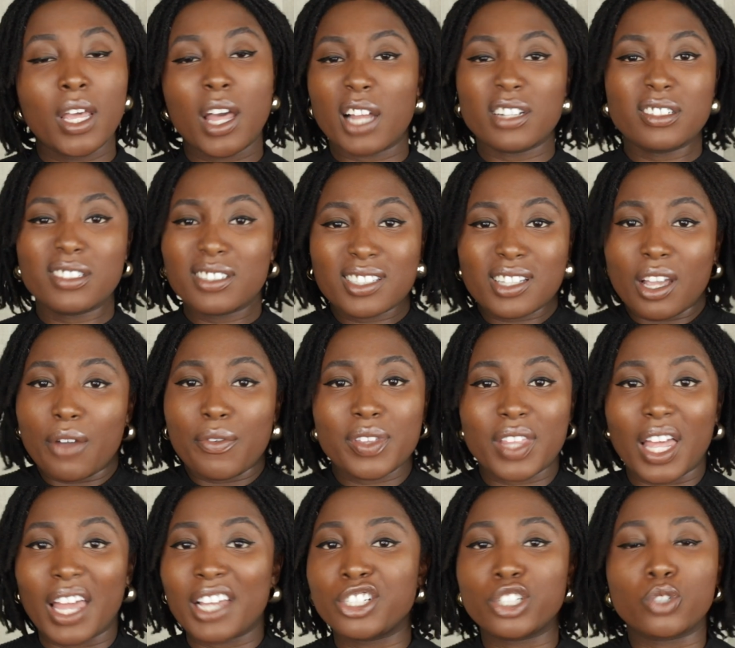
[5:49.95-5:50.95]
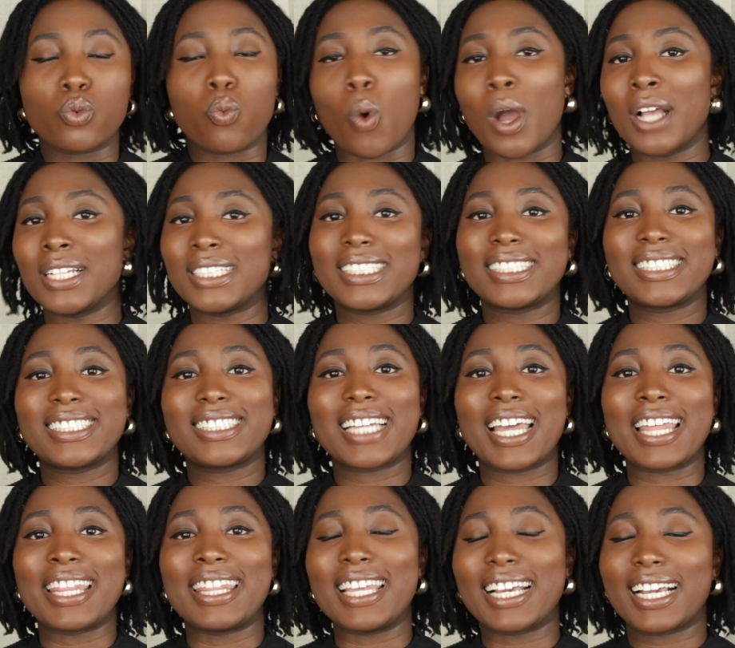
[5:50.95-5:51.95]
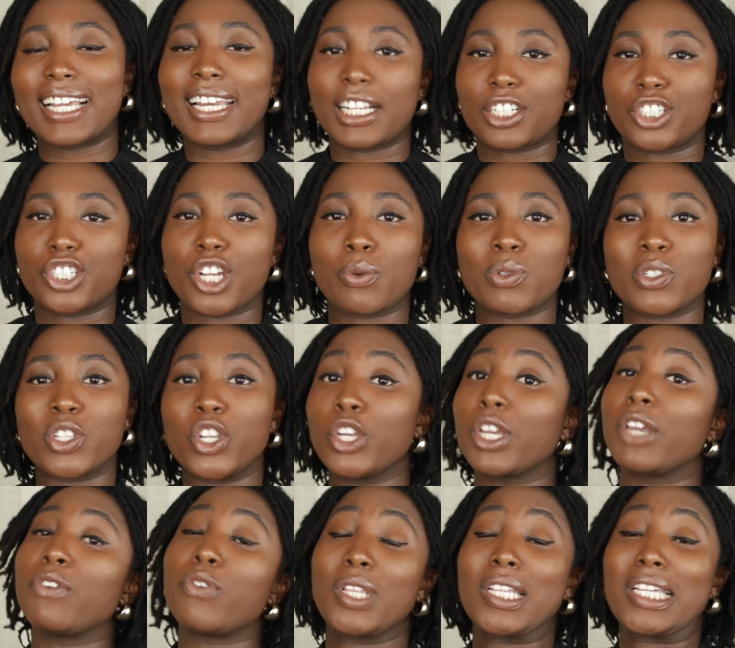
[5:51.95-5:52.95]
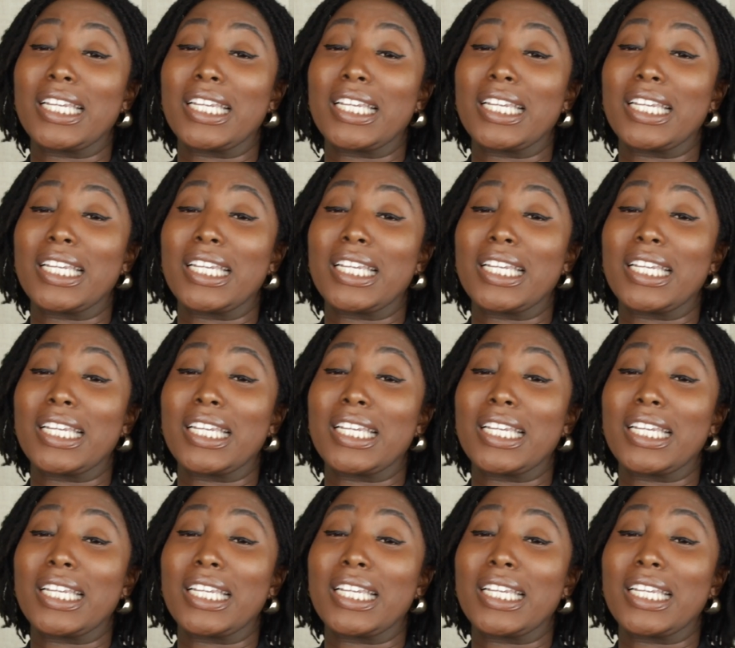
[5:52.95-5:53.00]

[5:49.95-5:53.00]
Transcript: I just discovered that it just wasn't the connection I was looking for.